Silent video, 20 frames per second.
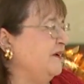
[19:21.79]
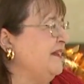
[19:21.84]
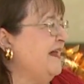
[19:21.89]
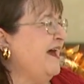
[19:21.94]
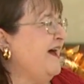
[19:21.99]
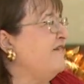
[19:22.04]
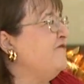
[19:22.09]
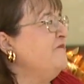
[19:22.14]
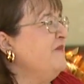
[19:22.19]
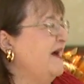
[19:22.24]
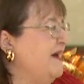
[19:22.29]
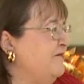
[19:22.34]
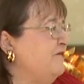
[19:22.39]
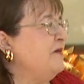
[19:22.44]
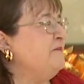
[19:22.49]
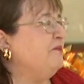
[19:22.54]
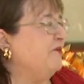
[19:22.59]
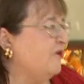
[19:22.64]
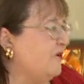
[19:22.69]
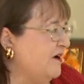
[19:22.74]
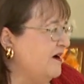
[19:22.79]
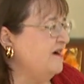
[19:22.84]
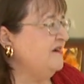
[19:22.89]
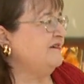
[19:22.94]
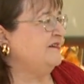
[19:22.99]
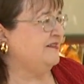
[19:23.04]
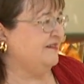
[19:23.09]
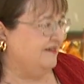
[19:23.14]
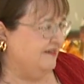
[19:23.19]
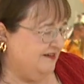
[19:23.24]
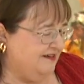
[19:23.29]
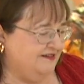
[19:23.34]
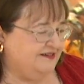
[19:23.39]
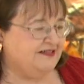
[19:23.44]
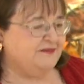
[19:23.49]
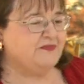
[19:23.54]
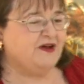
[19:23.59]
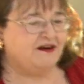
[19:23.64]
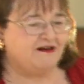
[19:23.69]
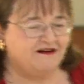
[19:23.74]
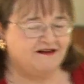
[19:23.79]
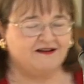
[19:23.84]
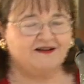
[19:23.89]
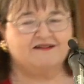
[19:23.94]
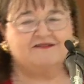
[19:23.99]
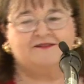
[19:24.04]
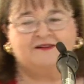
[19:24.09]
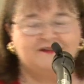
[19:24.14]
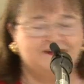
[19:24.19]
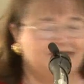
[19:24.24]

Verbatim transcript: will have my report uh, tomorrow